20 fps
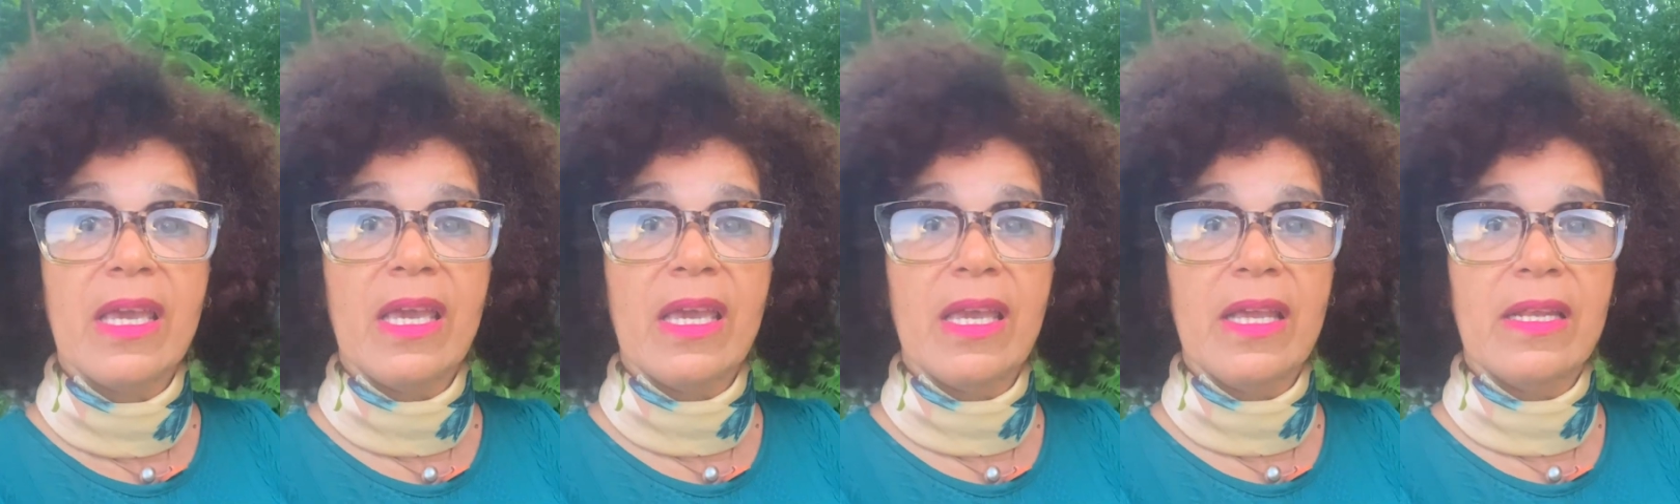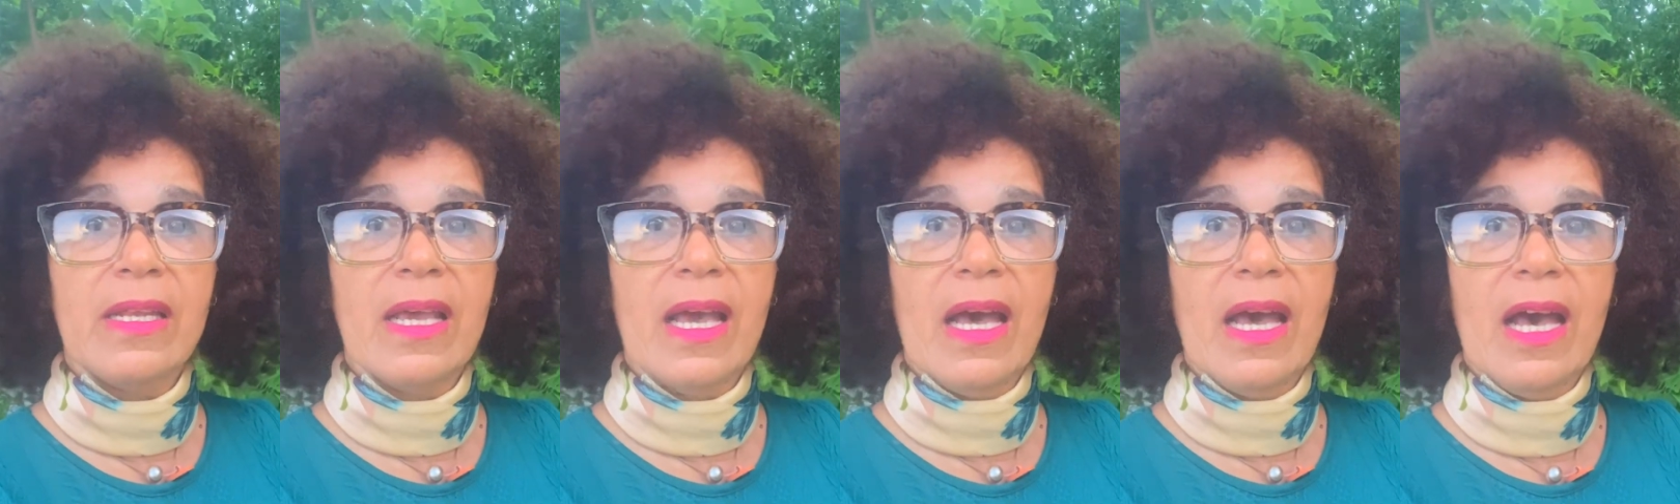
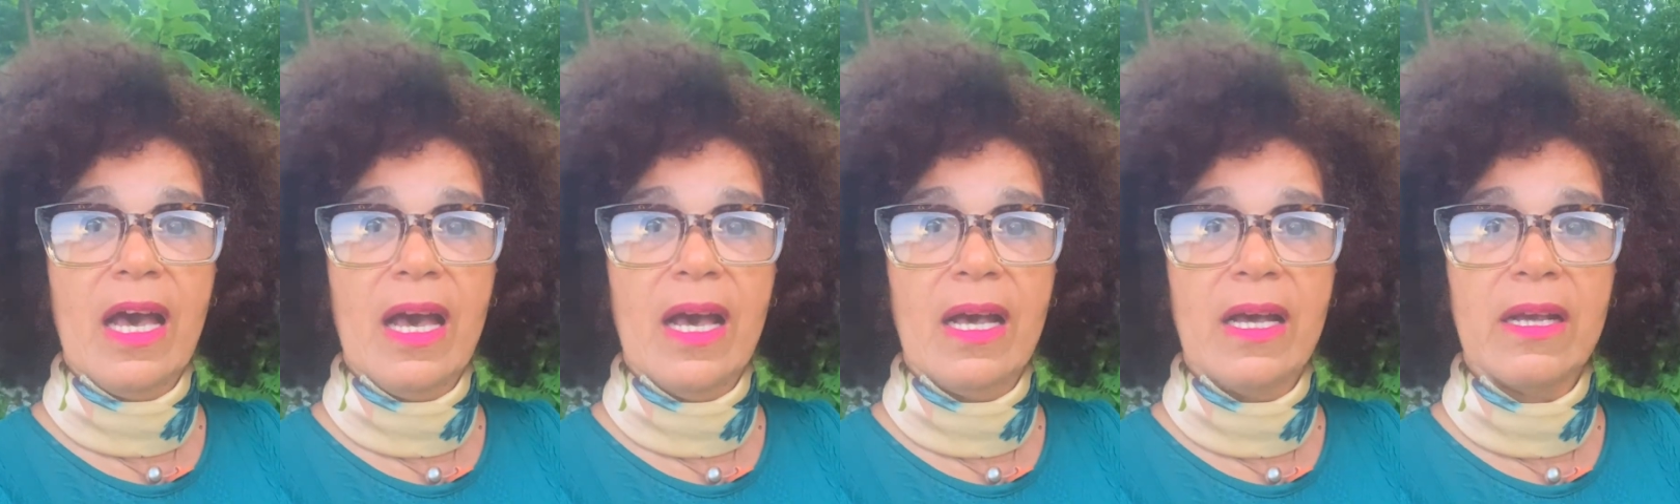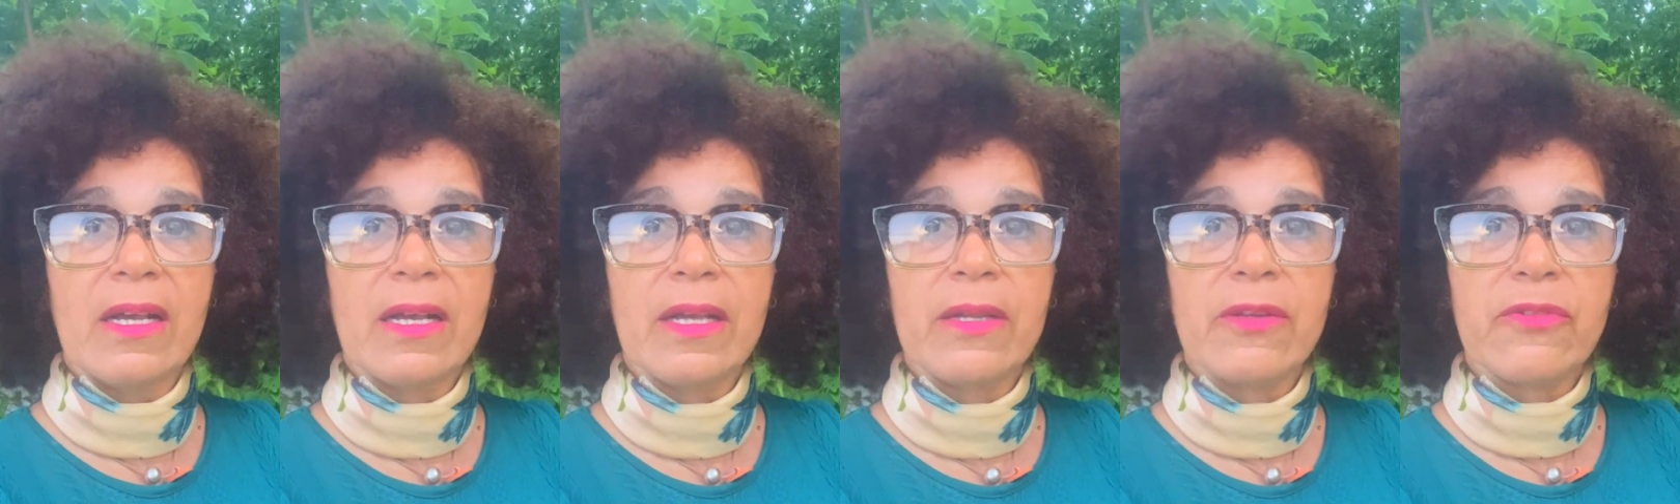in
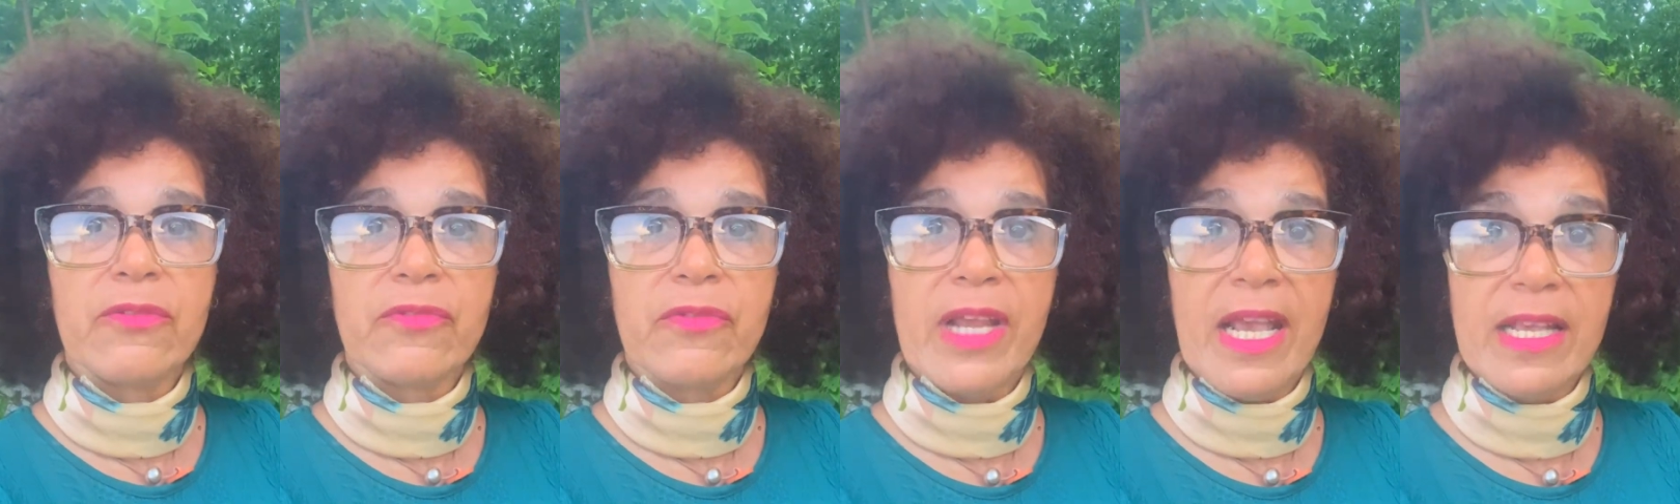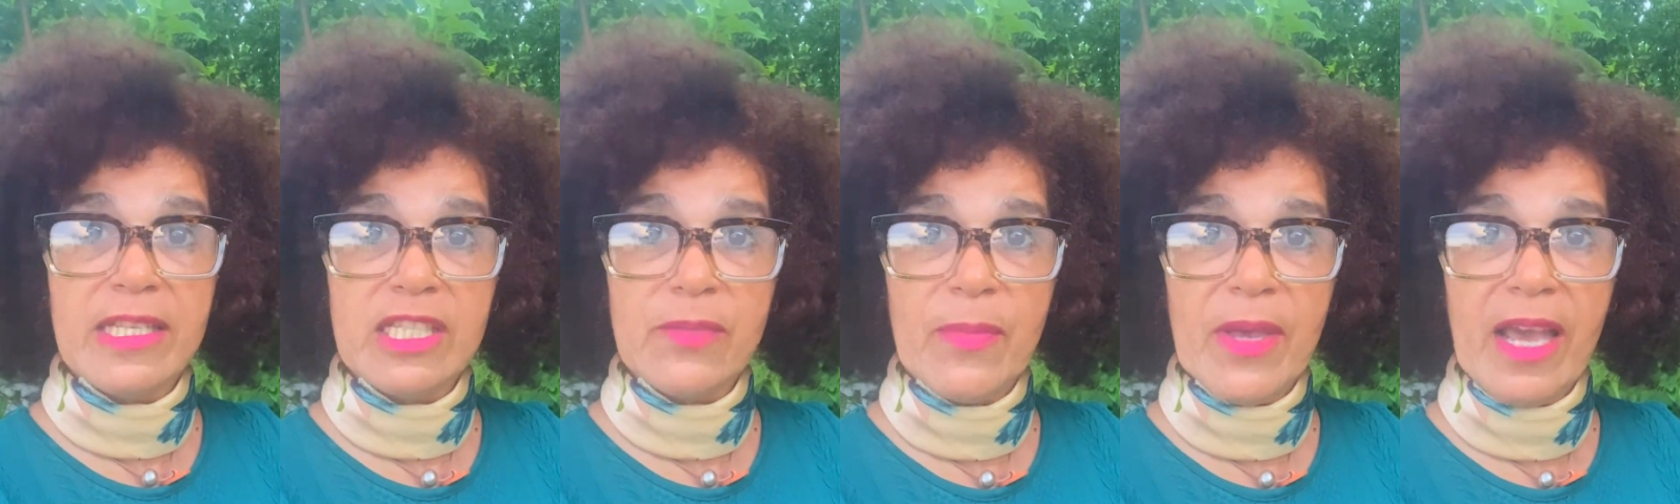a
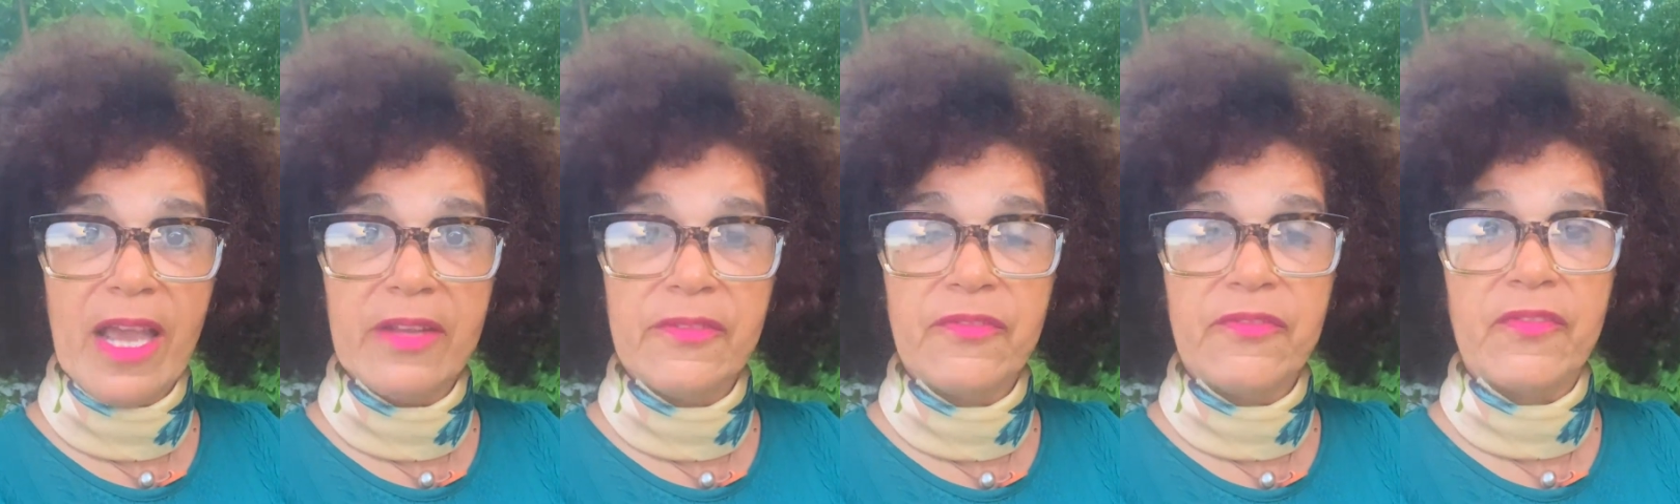raised bed